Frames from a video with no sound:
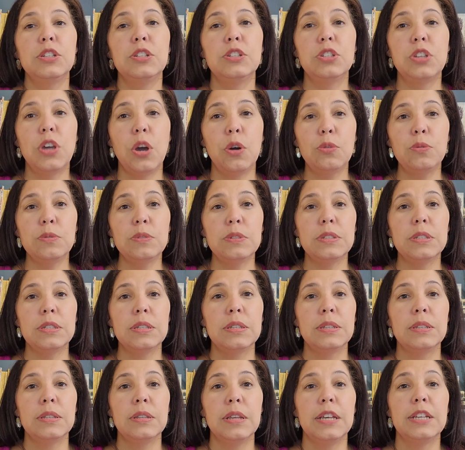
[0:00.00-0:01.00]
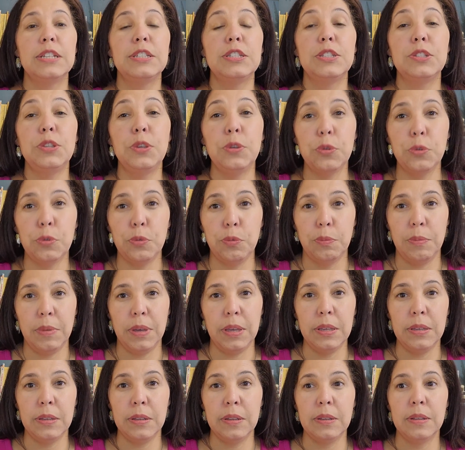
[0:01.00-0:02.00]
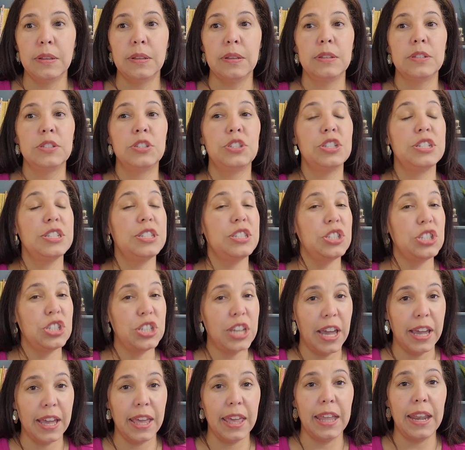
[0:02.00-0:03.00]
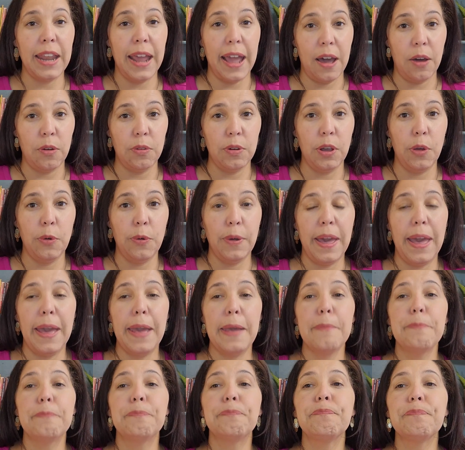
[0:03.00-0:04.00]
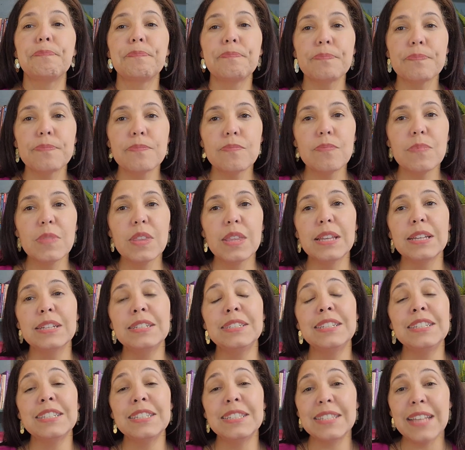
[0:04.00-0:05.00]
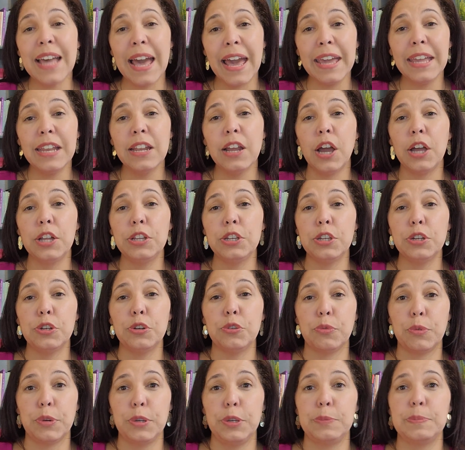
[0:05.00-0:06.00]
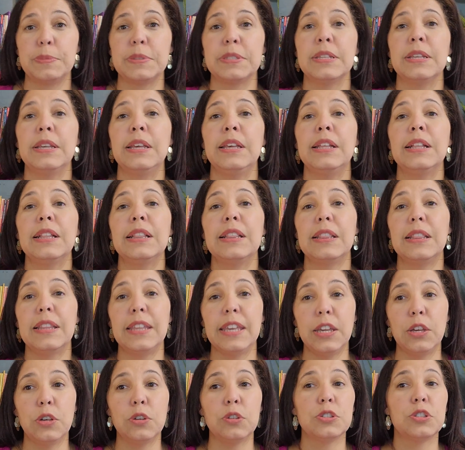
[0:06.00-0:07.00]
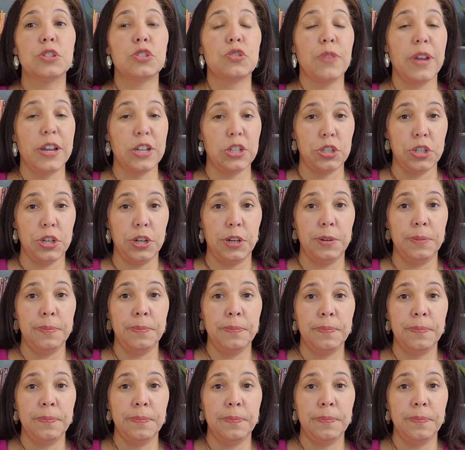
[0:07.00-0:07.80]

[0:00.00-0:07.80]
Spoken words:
Don't assume, just check it out, okay? Decide on your group's legal structure.